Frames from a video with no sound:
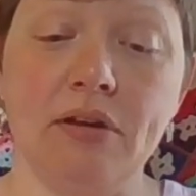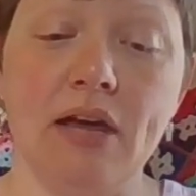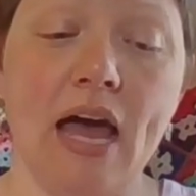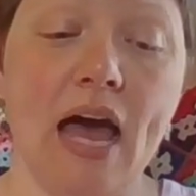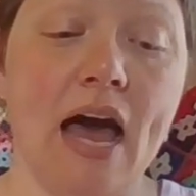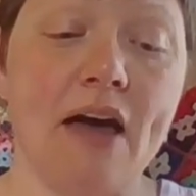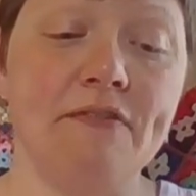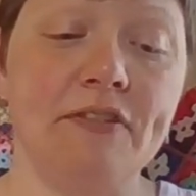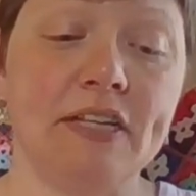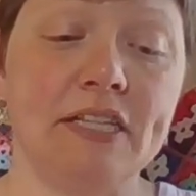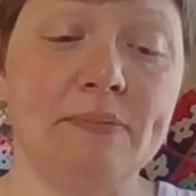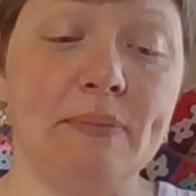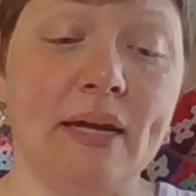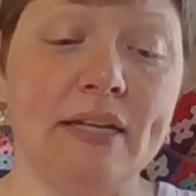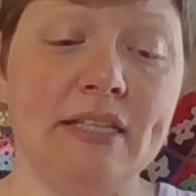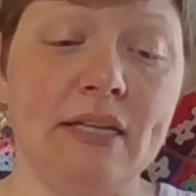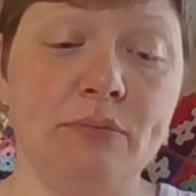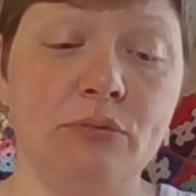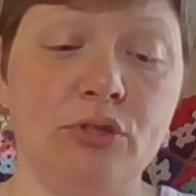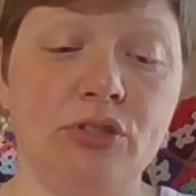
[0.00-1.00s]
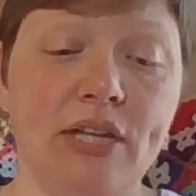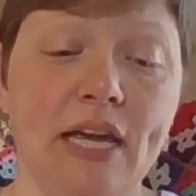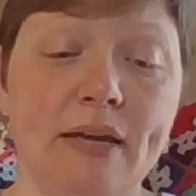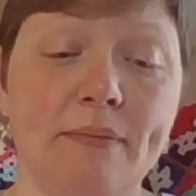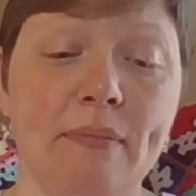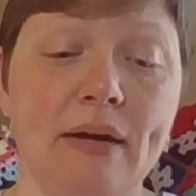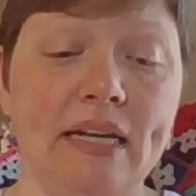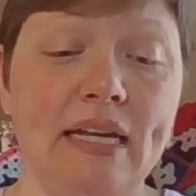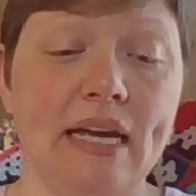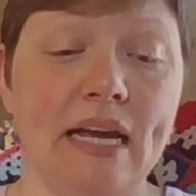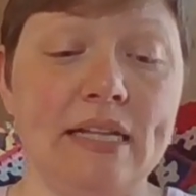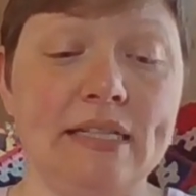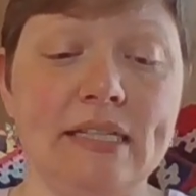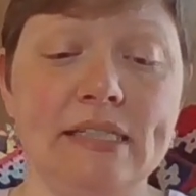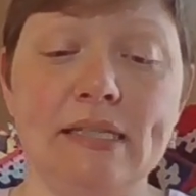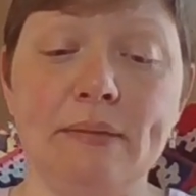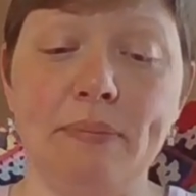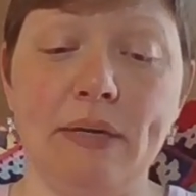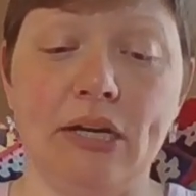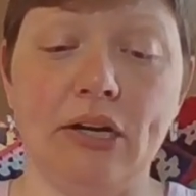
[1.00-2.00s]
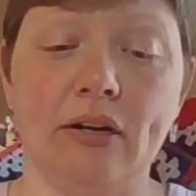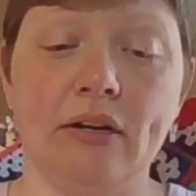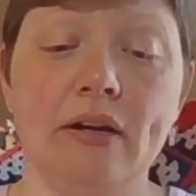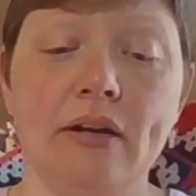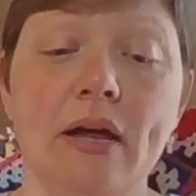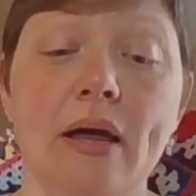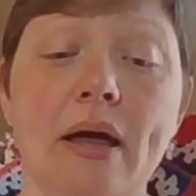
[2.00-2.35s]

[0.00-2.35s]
Half expect him to take money and disappear.